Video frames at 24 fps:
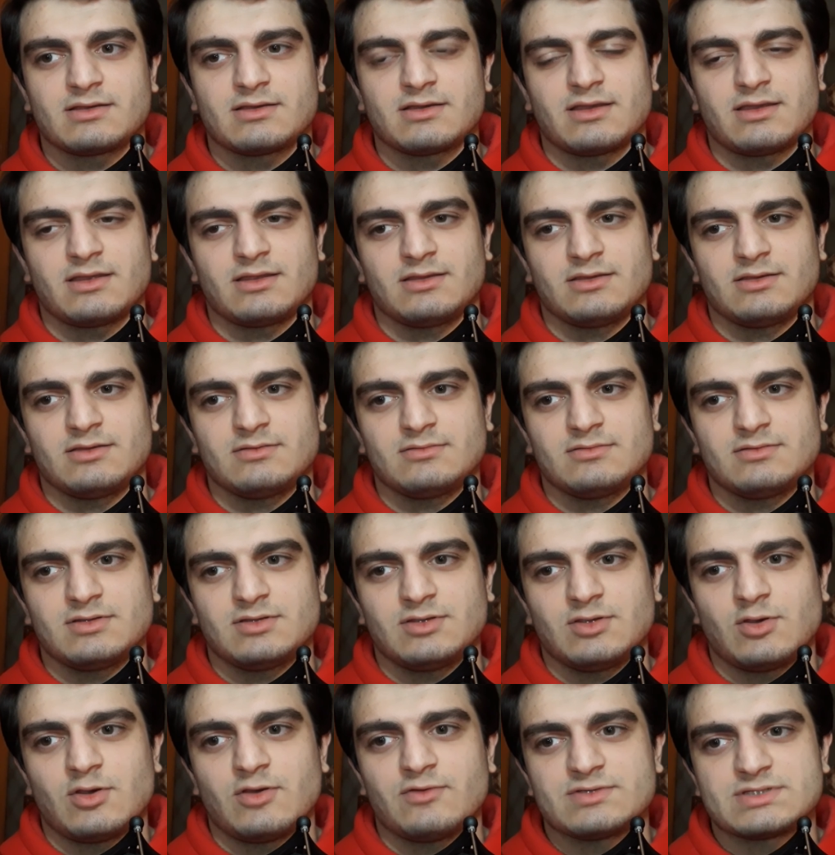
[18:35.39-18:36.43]
and
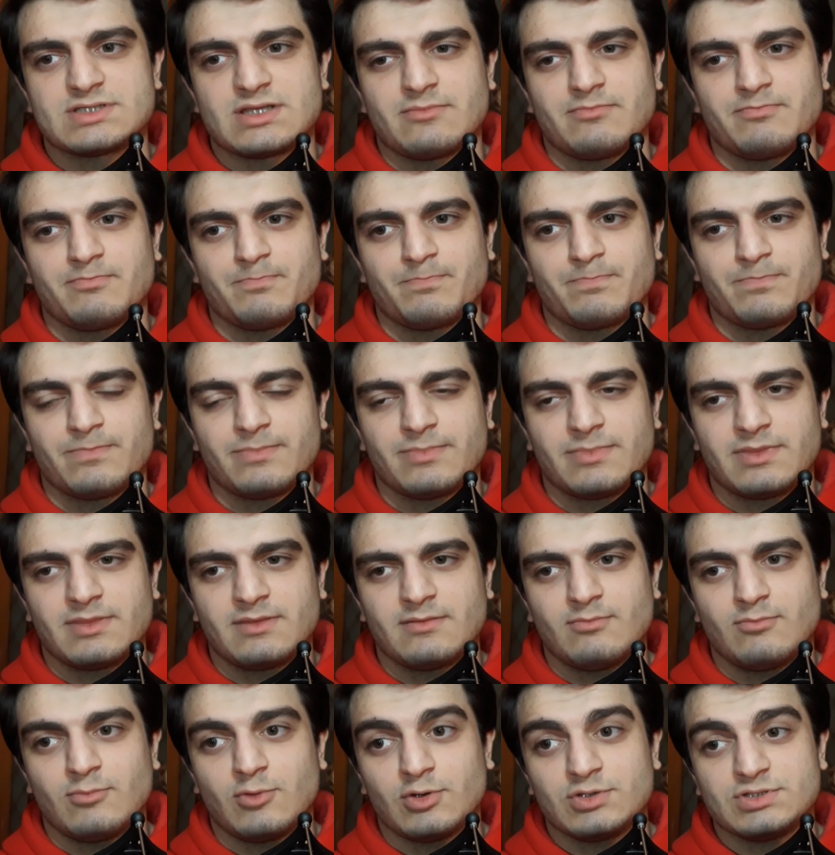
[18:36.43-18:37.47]
you have some
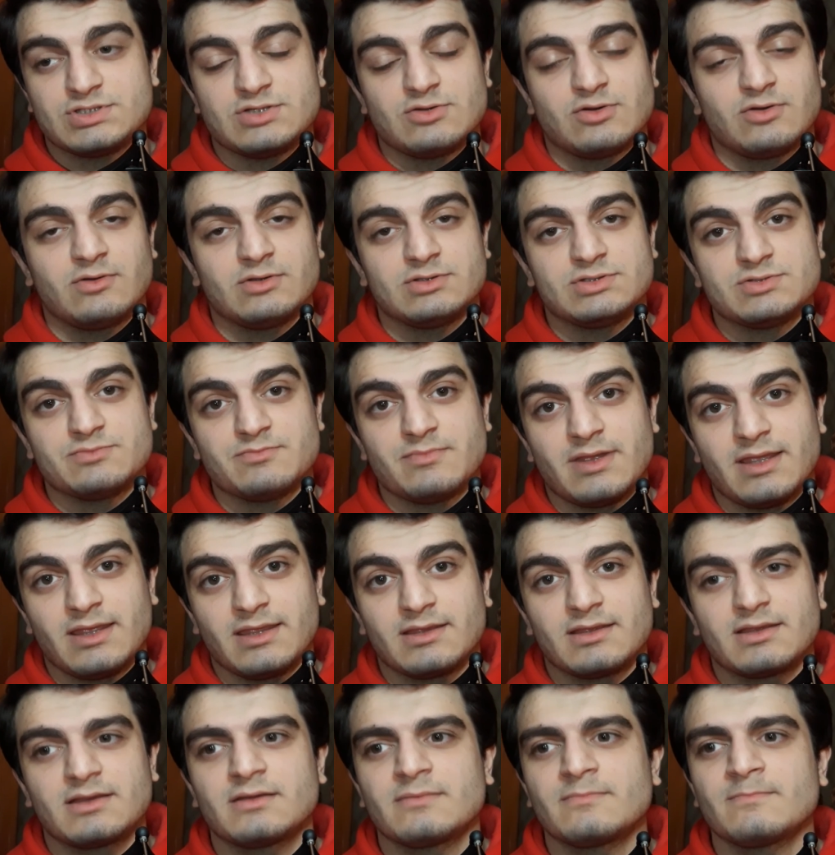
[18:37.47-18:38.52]
points you want to
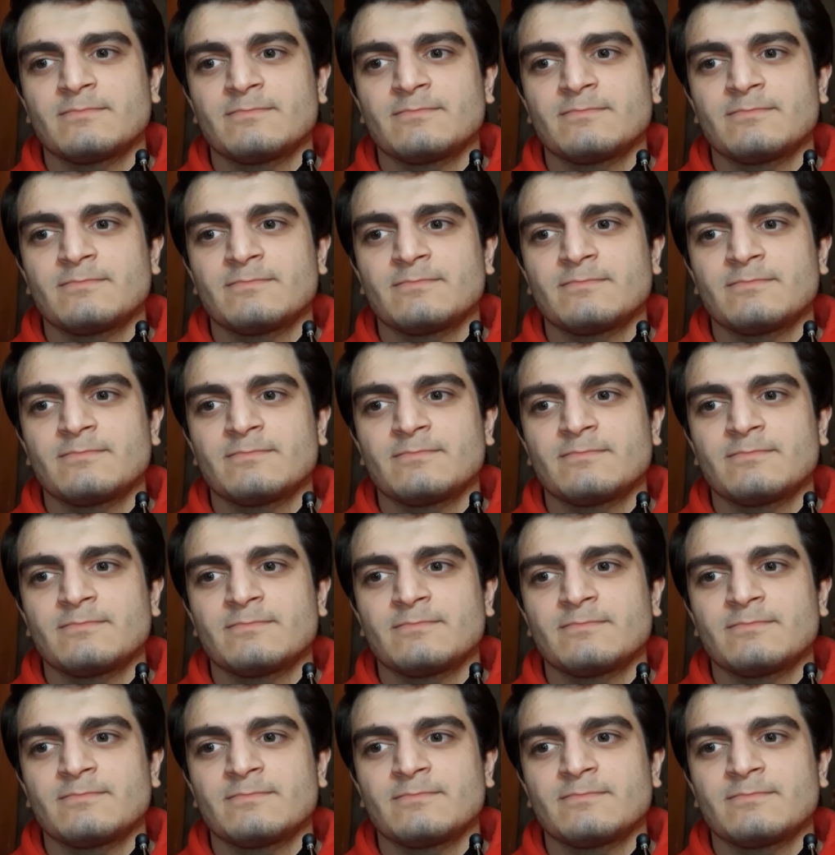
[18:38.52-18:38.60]
make